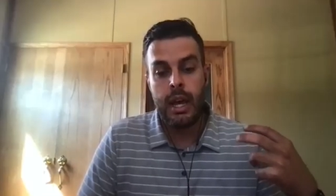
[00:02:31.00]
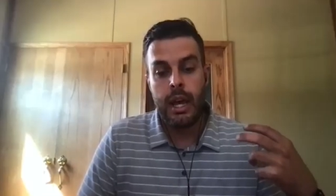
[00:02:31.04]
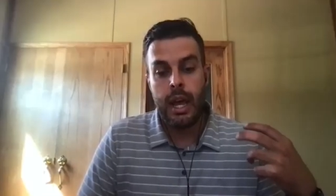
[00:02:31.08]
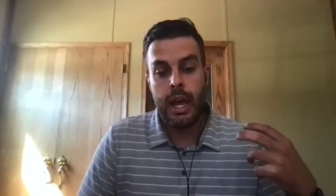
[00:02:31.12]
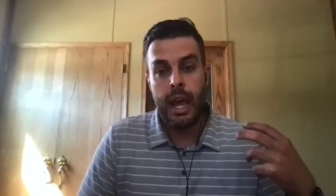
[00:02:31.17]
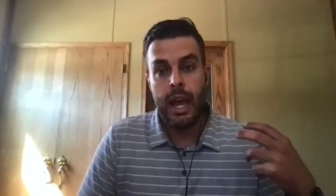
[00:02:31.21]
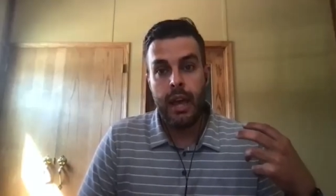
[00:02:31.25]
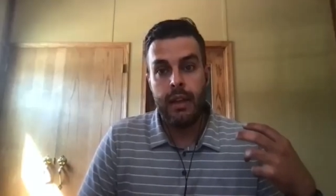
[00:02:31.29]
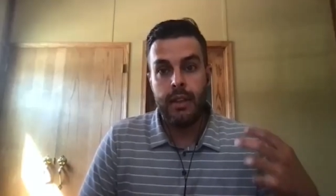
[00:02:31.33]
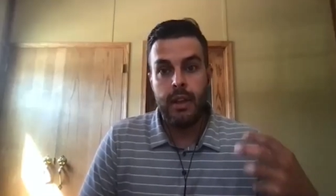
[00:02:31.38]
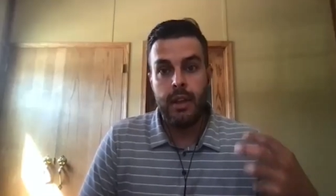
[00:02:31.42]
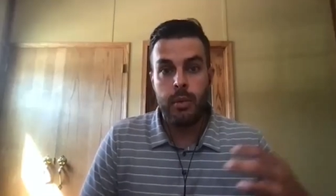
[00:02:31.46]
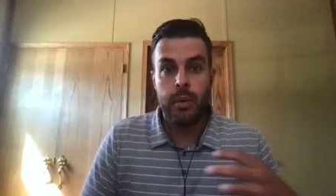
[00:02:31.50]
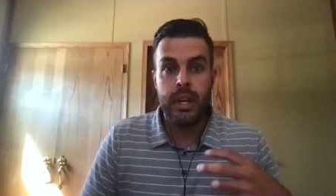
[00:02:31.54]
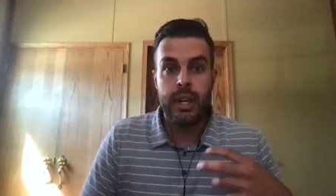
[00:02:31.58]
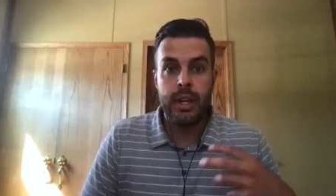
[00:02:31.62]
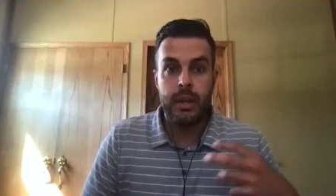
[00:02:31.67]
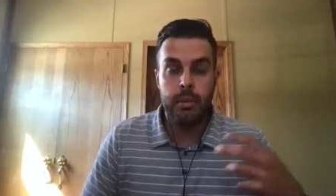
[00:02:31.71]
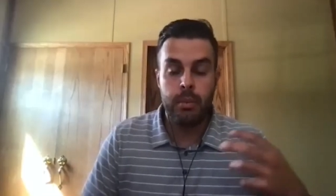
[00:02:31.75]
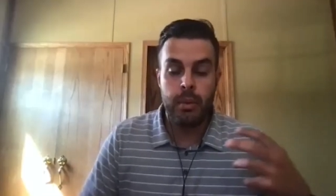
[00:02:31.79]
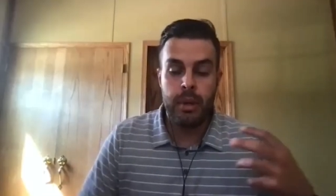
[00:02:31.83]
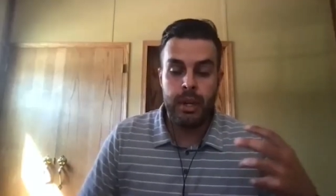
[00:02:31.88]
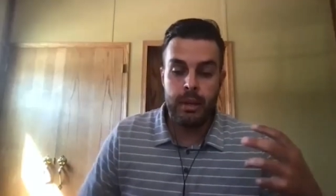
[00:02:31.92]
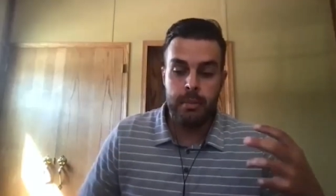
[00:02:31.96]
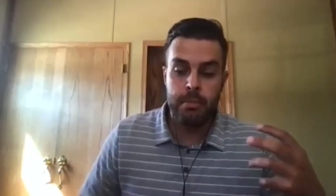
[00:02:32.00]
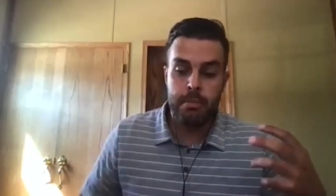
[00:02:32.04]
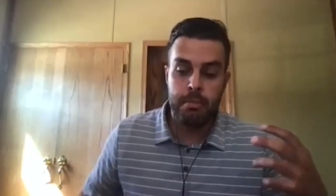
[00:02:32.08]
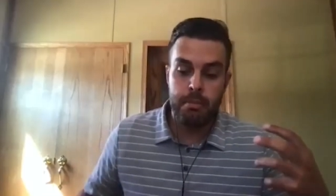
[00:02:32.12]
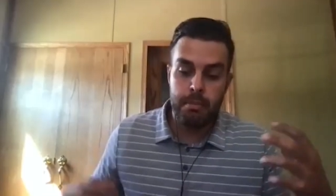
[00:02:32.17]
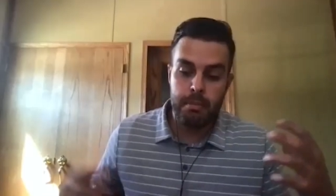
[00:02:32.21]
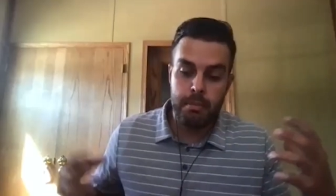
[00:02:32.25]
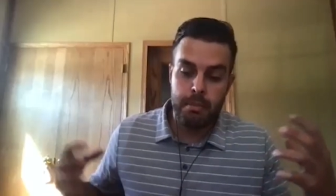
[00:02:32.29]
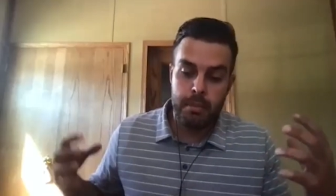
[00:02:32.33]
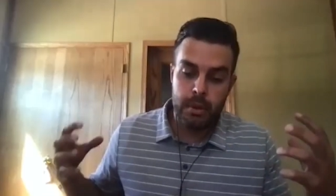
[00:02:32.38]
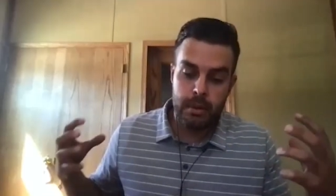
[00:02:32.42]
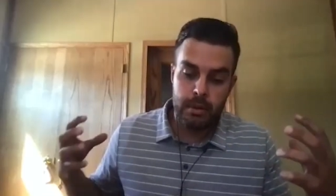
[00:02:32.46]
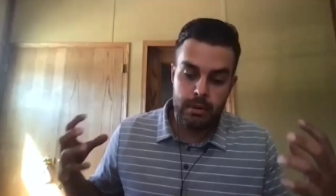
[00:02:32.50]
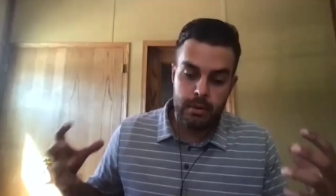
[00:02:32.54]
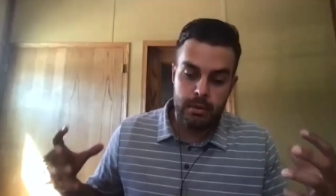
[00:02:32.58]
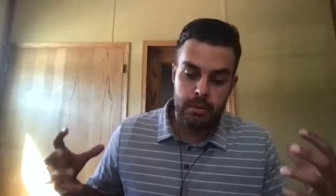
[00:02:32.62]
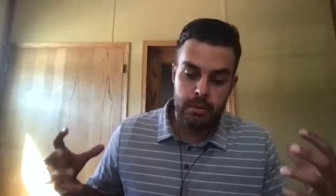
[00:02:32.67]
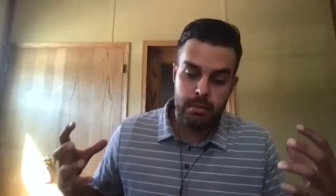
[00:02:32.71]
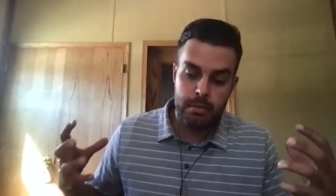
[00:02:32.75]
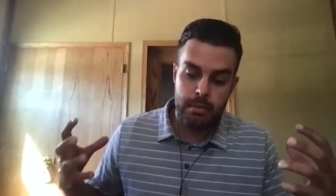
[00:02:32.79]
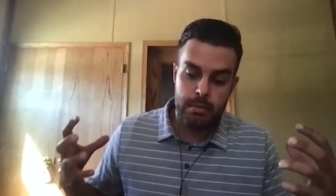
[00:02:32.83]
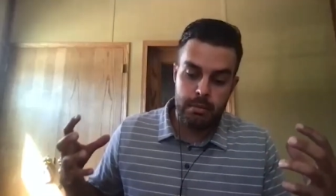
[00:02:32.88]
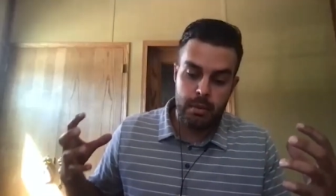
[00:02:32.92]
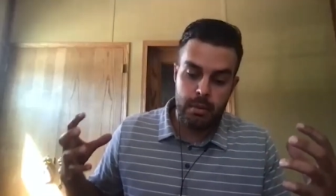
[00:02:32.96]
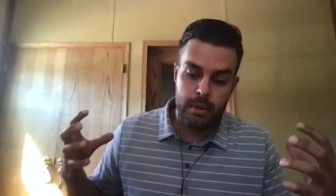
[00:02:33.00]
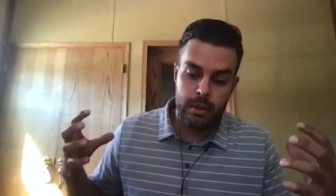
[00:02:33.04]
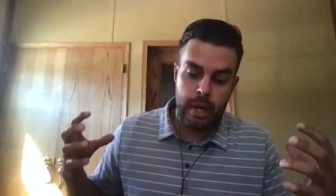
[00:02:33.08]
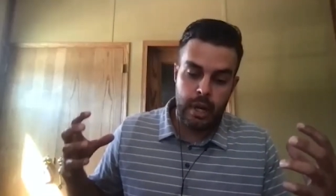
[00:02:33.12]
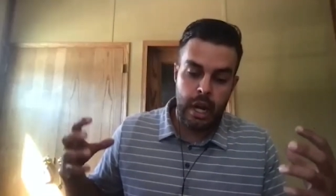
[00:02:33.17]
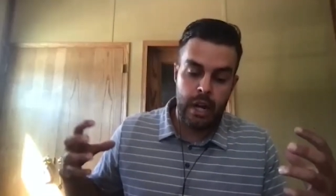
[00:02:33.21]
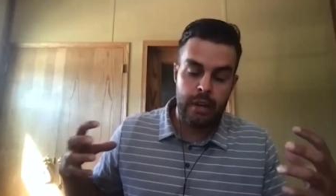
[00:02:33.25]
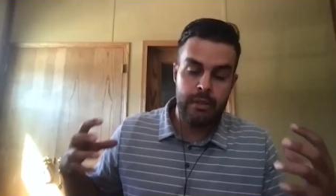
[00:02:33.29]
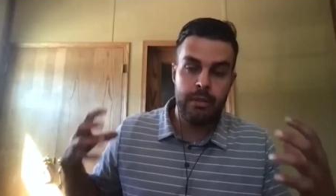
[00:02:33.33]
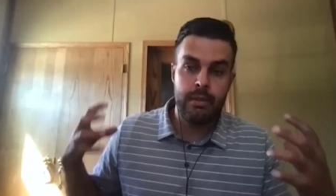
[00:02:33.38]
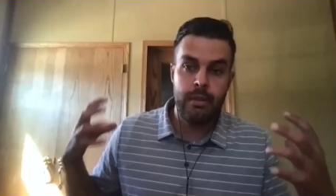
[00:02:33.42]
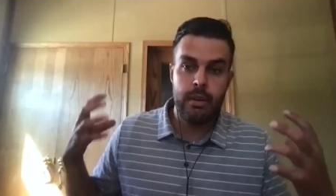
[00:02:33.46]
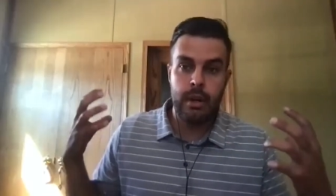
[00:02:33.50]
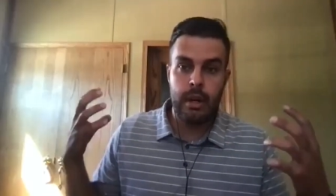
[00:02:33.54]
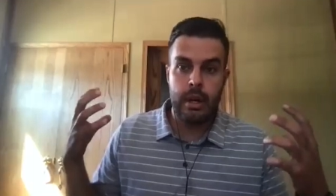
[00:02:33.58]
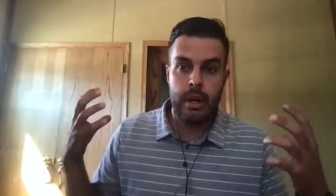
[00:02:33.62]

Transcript: and then we we kind of